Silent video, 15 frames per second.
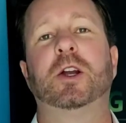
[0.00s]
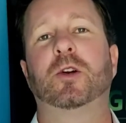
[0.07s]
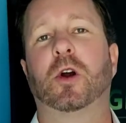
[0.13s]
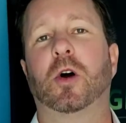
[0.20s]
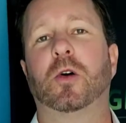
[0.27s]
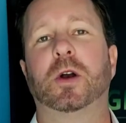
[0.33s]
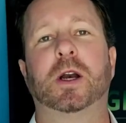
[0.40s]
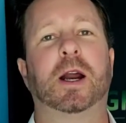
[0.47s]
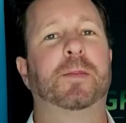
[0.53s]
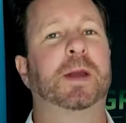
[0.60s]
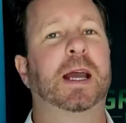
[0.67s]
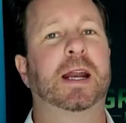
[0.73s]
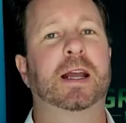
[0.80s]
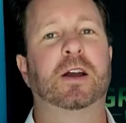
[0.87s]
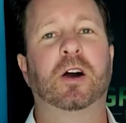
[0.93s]
grown and I'm
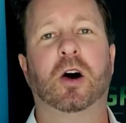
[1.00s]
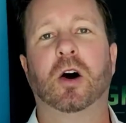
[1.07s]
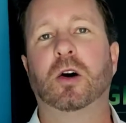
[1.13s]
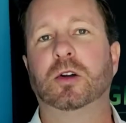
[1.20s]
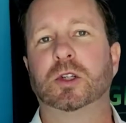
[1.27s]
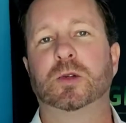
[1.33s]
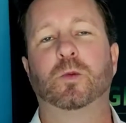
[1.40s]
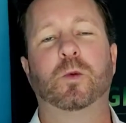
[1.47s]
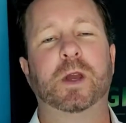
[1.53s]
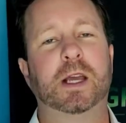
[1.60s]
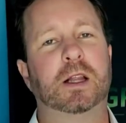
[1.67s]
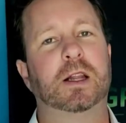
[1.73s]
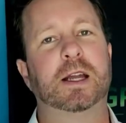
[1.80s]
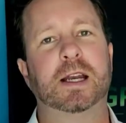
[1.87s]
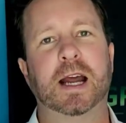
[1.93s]
getting calls
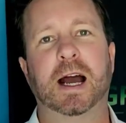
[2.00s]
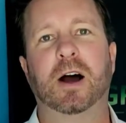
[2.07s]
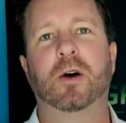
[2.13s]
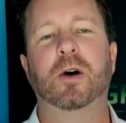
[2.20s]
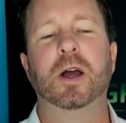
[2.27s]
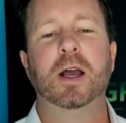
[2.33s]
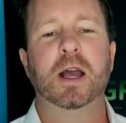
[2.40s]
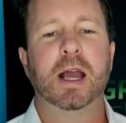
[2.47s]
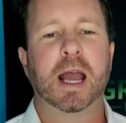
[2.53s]
weekly now,